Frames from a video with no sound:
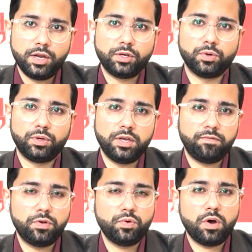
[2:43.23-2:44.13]
to
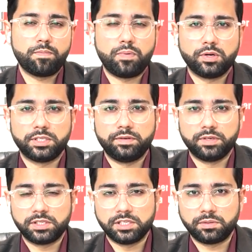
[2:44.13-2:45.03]
give you a positive
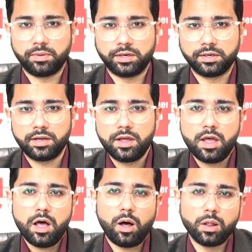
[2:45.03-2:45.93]
assessment.
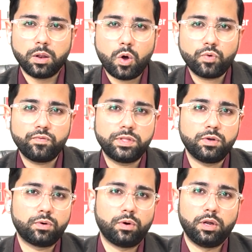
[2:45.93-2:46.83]
Along with
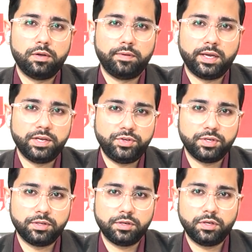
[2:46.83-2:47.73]
your
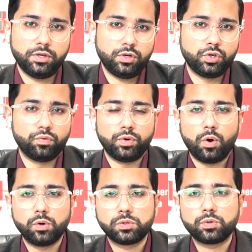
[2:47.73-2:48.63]
qualification, you would
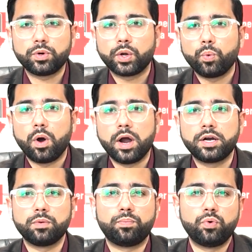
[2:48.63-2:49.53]
also require
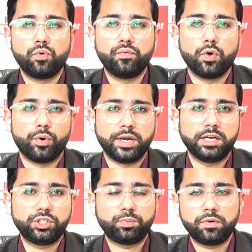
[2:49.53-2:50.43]
to prove your
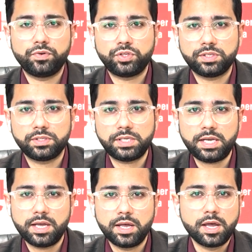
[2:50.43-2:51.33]
English proficiency.
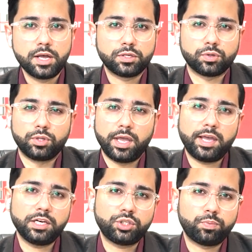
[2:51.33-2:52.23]
So the
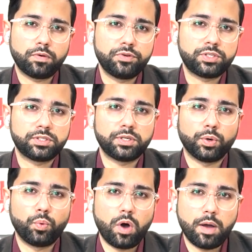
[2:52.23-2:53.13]
English proficiency
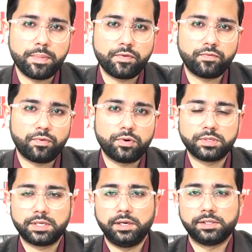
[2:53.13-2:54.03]
requirement for
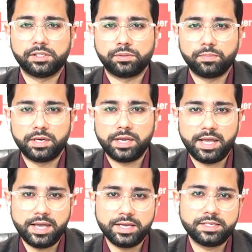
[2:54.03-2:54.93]
skill assessment
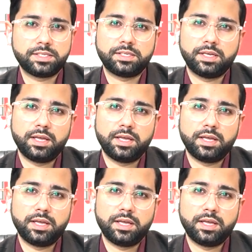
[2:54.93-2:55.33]
is